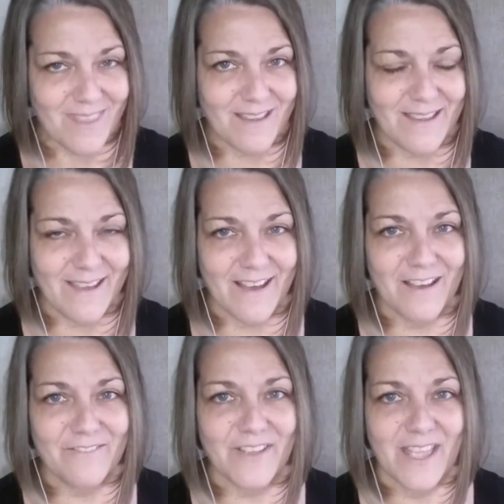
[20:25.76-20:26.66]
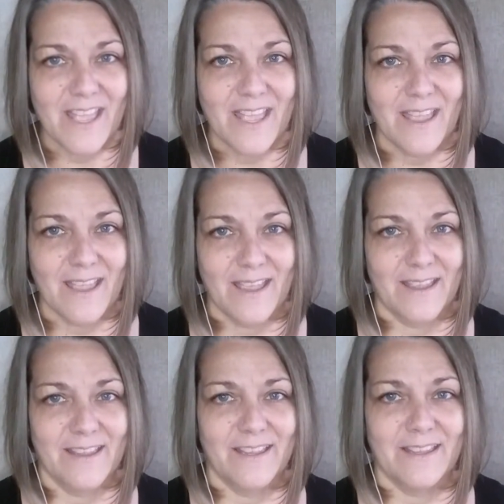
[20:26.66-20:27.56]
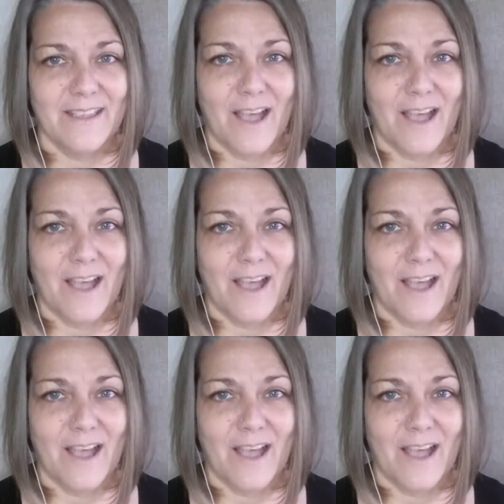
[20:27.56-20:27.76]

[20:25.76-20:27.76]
I have a